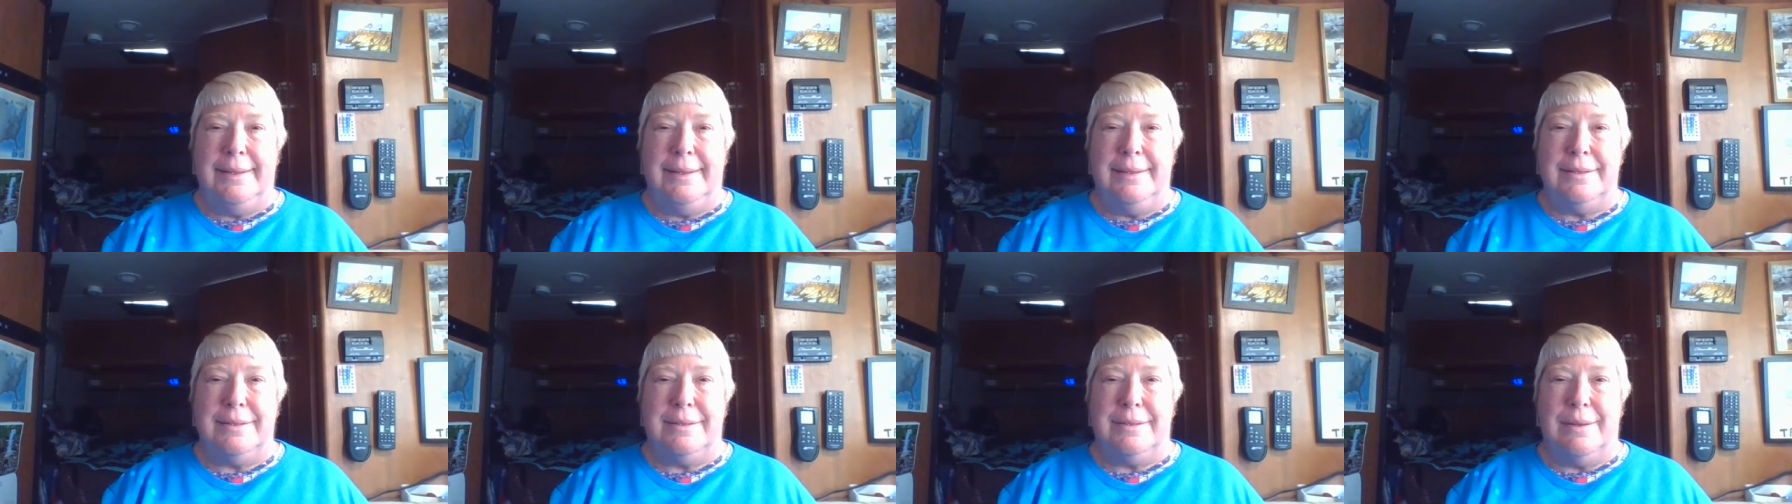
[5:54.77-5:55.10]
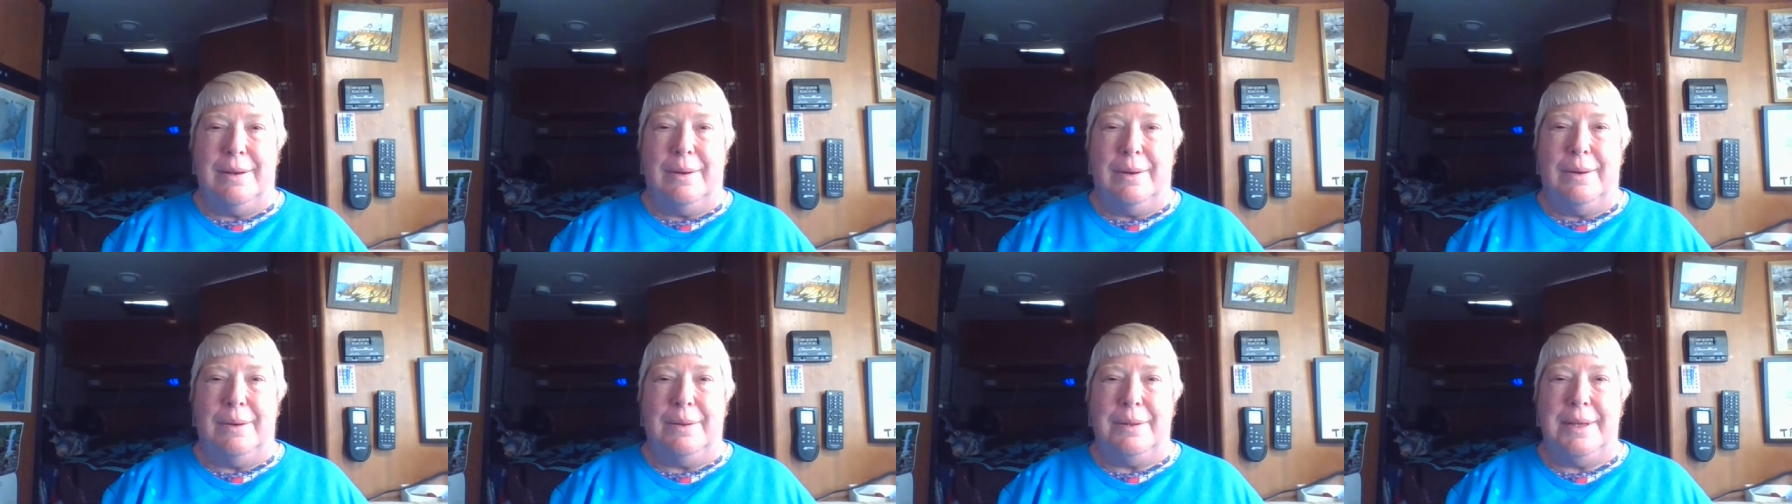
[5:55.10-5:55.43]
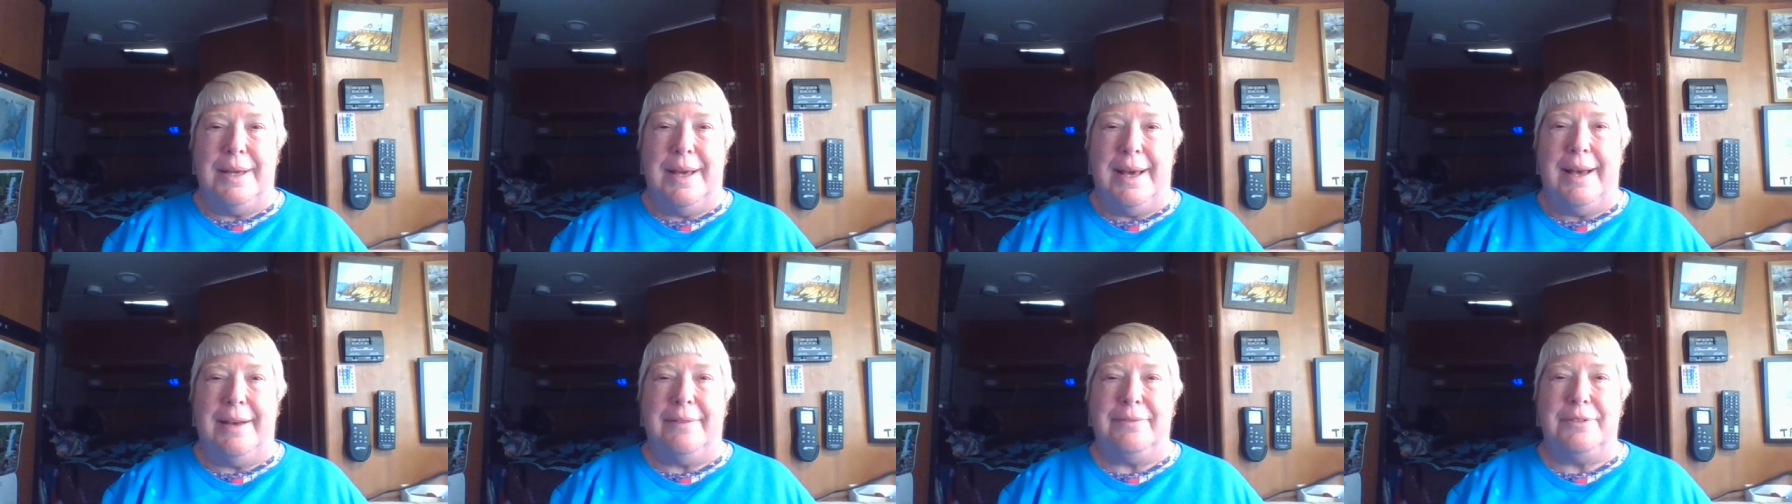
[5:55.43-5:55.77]
So
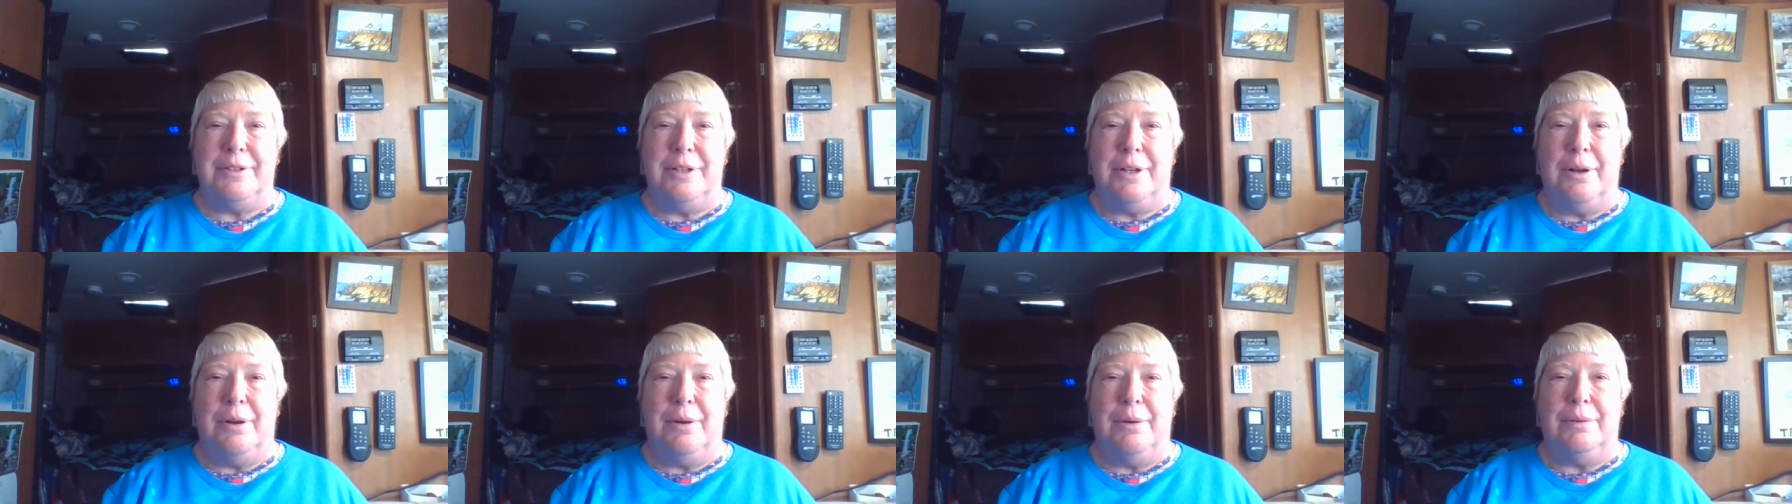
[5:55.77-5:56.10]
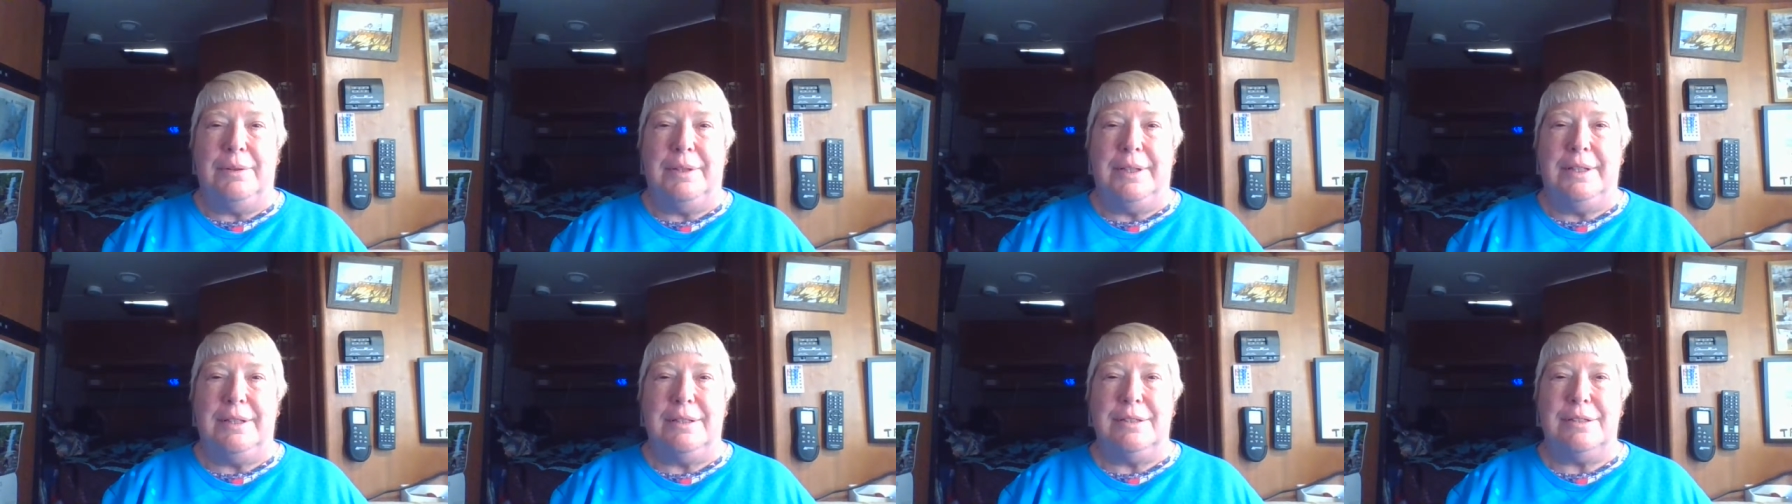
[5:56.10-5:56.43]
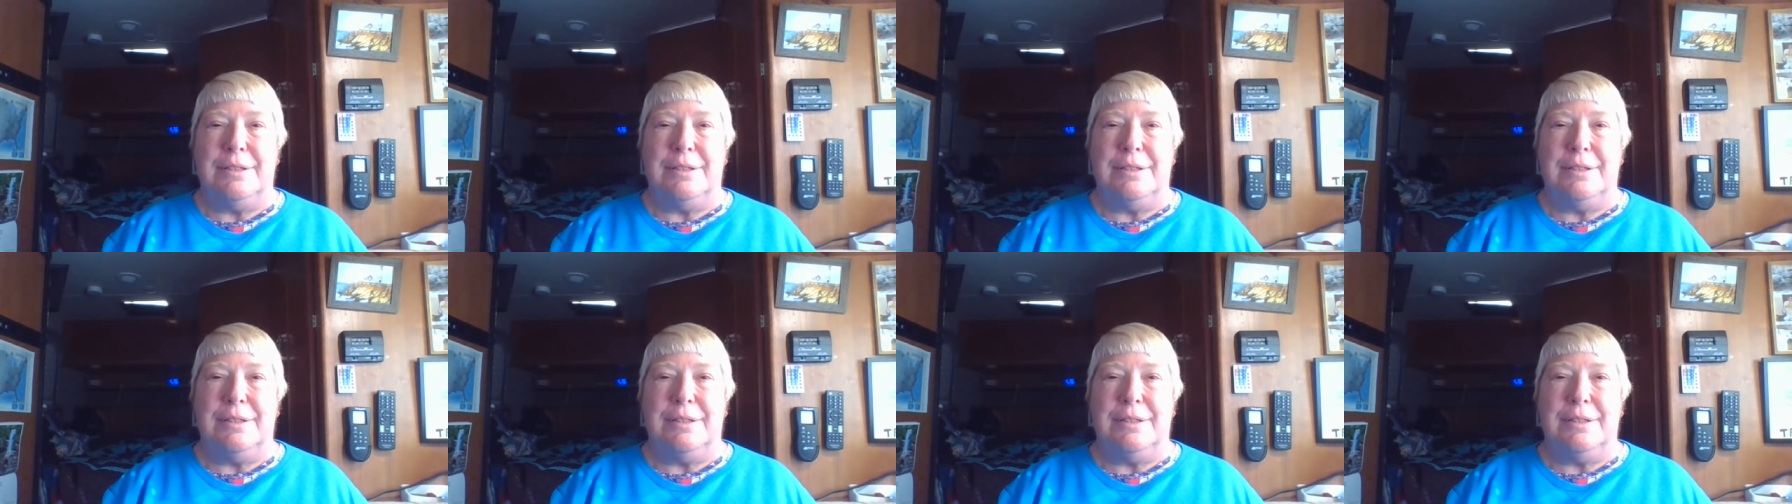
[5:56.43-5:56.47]
you have to go a little